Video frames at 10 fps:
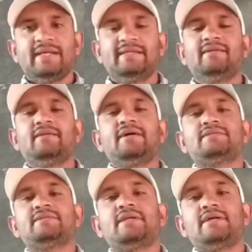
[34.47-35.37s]
In the
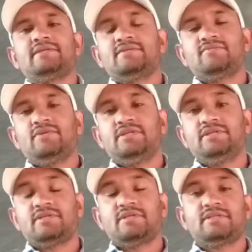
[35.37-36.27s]
last class, we
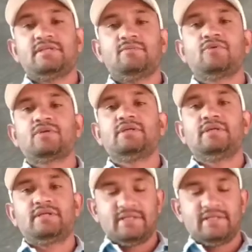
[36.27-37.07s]
discussed about that